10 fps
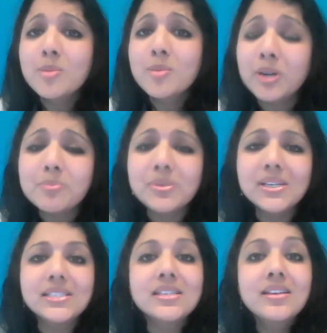
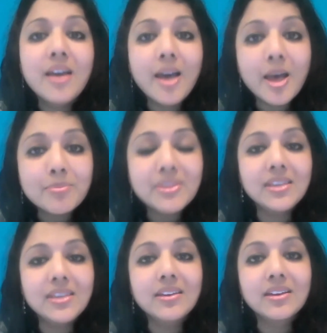purpose,
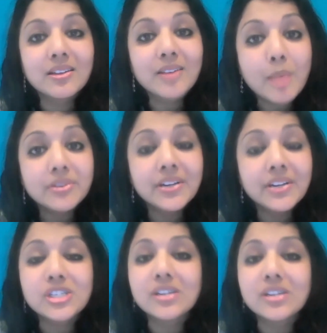empathy,
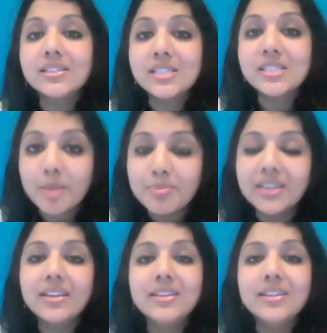collaboration, and
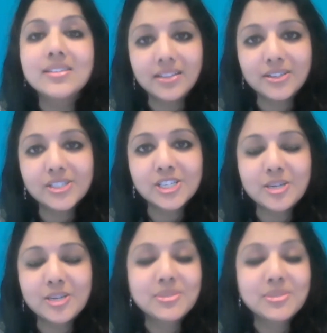stepping into leadership.